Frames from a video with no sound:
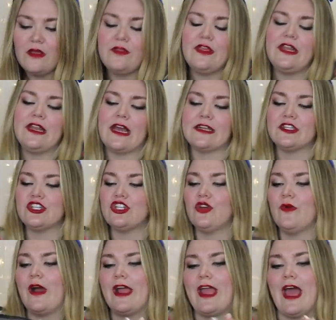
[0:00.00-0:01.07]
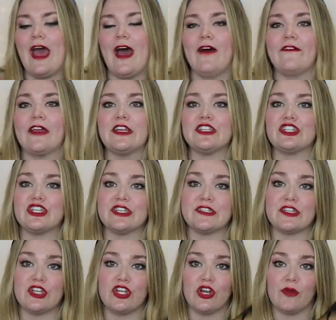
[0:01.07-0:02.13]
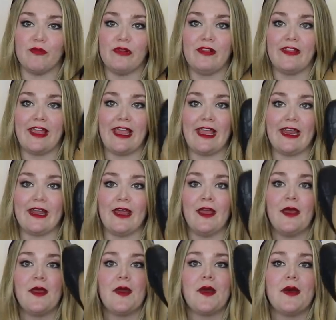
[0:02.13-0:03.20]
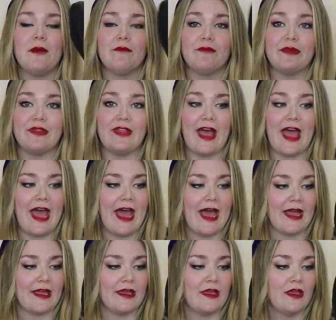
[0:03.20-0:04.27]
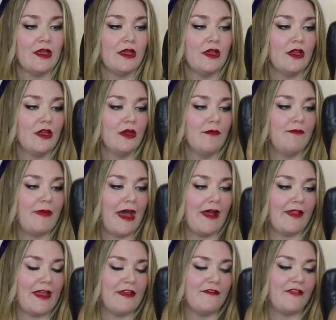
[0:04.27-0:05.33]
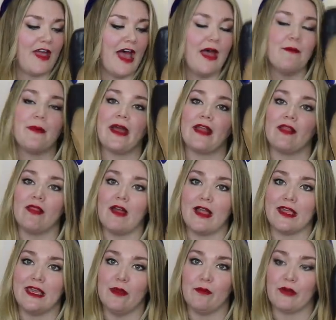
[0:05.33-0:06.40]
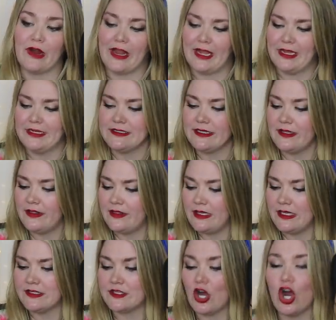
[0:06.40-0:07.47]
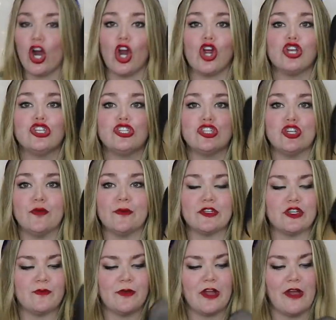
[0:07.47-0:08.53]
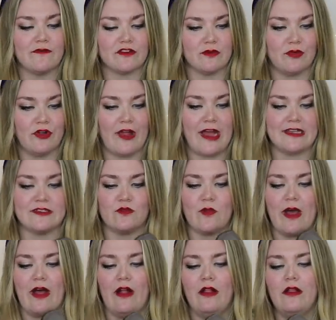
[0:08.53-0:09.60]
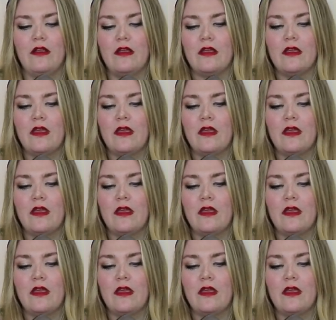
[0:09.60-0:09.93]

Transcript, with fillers: The next shoe I have is just your plain black ballet flat by Lucky Brand. These are super duper comfortable as well